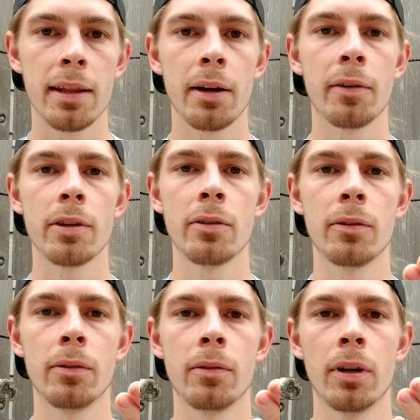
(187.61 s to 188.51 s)
And then when
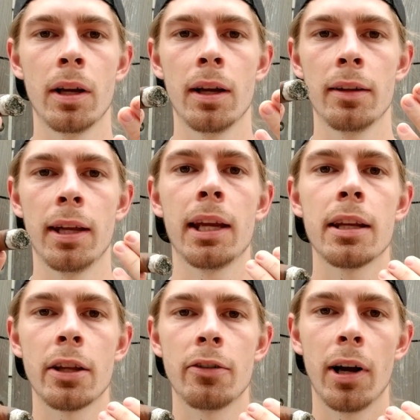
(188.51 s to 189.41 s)
you
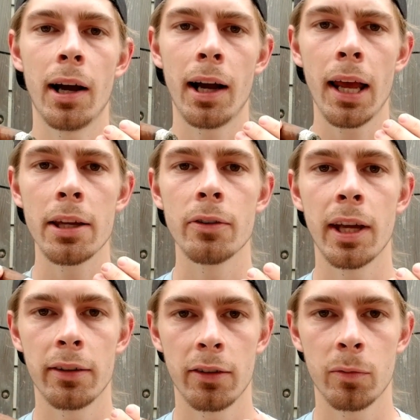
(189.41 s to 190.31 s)
take in the draw and you
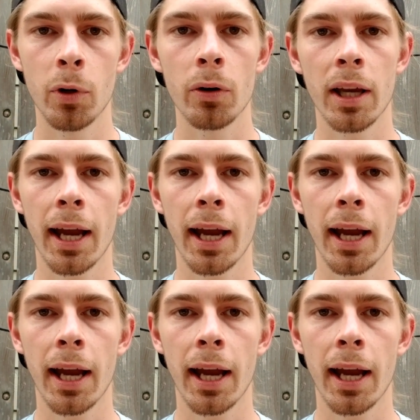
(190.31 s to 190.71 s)
taste the smoke,